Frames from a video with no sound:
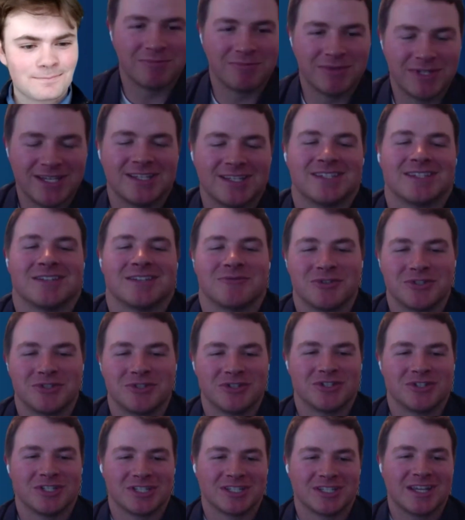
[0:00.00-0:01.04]
Now, please,
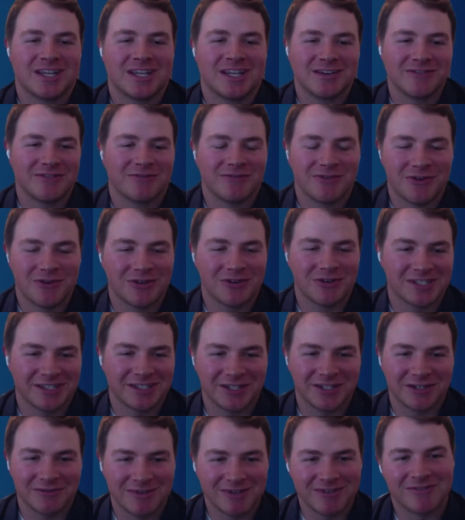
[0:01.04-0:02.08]
would you just give the
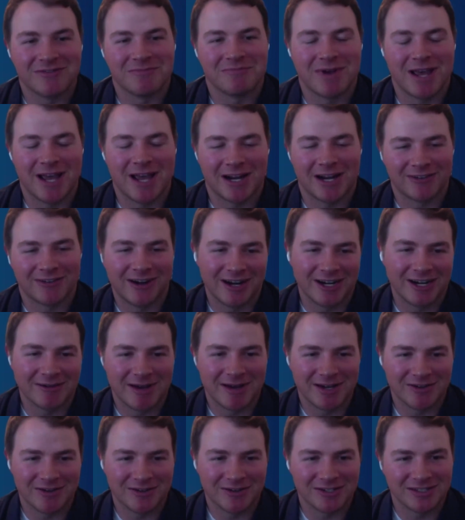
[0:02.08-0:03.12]
folks a little bit of a
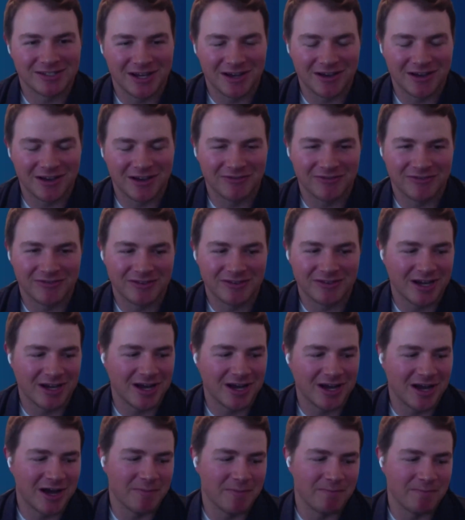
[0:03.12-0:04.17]
background about yourself
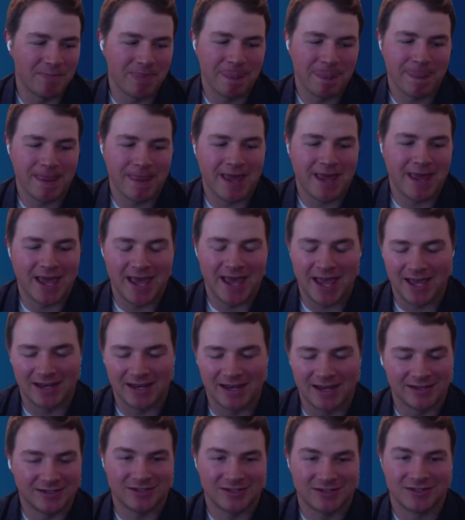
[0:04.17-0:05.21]

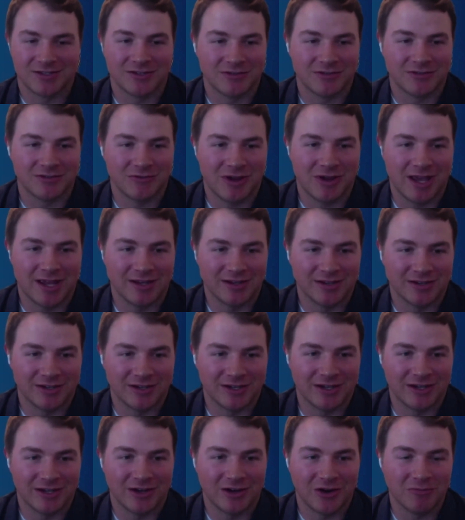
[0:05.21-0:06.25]
and
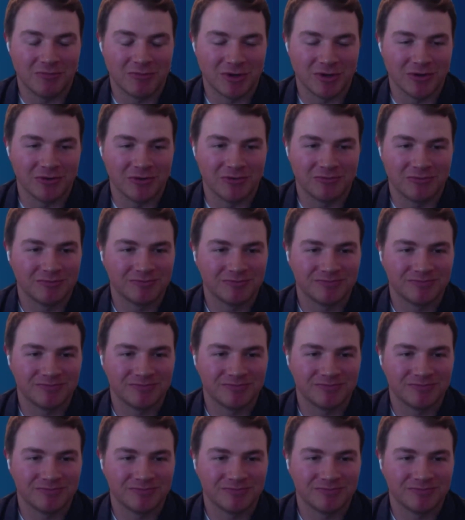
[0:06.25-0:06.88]
Homebrew?